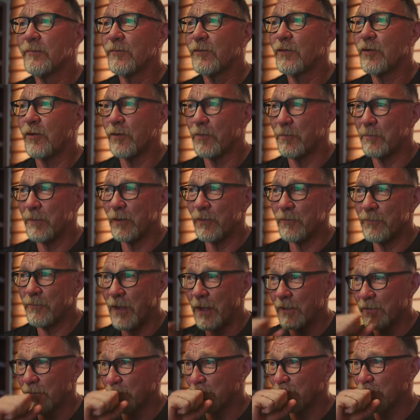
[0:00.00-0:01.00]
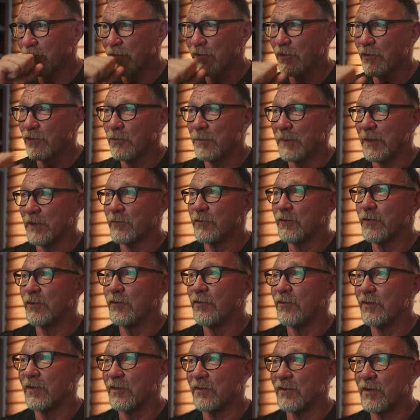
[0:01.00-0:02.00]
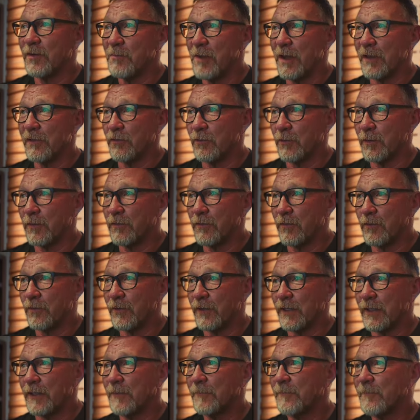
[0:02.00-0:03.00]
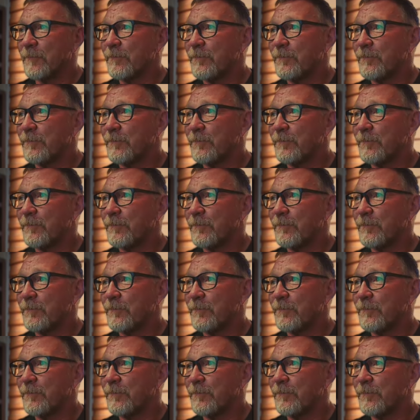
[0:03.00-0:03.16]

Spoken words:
So the build volume, excuse me, is 260 by 330.